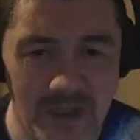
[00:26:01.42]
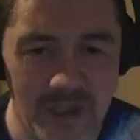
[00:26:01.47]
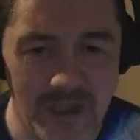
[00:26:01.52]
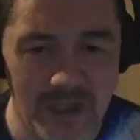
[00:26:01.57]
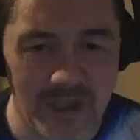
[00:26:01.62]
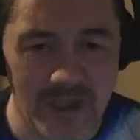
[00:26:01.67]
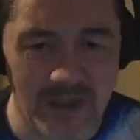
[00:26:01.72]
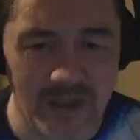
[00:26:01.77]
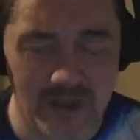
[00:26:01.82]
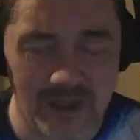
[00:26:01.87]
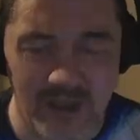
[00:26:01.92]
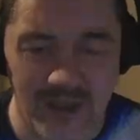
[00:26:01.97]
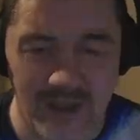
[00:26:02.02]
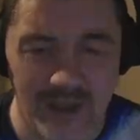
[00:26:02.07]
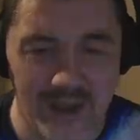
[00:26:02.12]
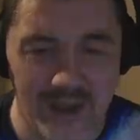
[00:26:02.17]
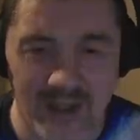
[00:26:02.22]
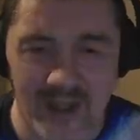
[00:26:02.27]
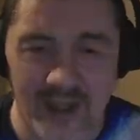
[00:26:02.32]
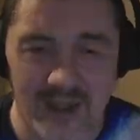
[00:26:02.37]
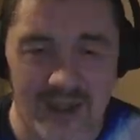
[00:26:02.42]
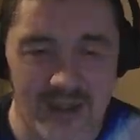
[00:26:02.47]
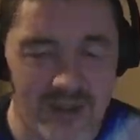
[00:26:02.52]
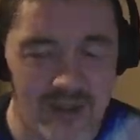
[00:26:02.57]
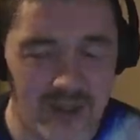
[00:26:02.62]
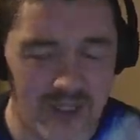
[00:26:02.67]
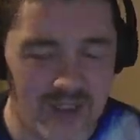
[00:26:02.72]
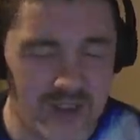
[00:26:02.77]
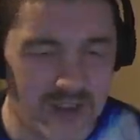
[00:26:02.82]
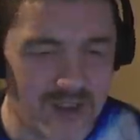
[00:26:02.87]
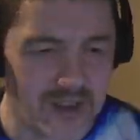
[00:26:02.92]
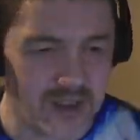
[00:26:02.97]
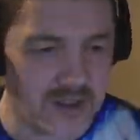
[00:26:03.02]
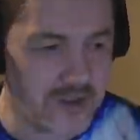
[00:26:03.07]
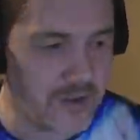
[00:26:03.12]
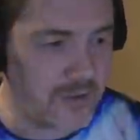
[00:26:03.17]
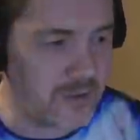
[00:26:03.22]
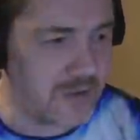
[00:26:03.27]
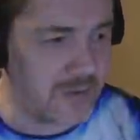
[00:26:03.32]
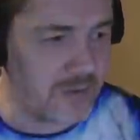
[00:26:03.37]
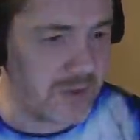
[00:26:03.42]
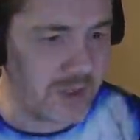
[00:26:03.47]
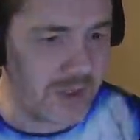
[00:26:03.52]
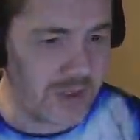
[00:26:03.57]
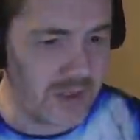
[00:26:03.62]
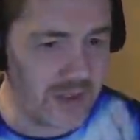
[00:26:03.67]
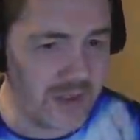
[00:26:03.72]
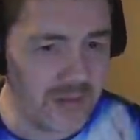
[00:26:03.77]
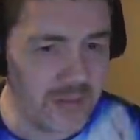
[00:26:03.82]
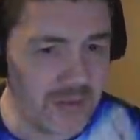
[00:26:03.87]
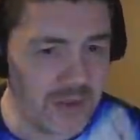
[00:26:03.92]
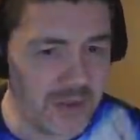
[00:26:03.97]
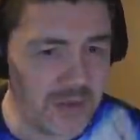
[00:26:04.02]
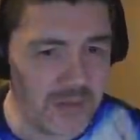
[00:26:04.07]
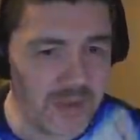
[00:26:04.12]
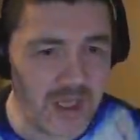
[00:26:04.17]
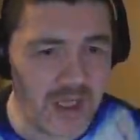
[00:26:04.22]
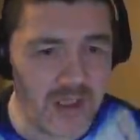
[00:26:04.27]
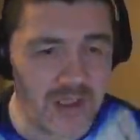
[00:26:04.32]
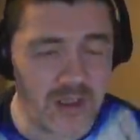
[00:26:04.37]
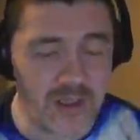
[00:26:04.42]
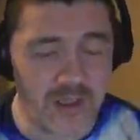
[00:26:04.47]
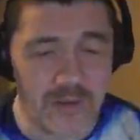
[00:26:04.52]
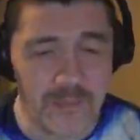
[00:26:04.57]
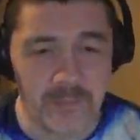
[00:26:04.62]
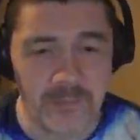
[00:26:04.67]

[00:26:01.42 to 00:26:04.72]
been a year. Jesus, it's always been a year. Blooming heck.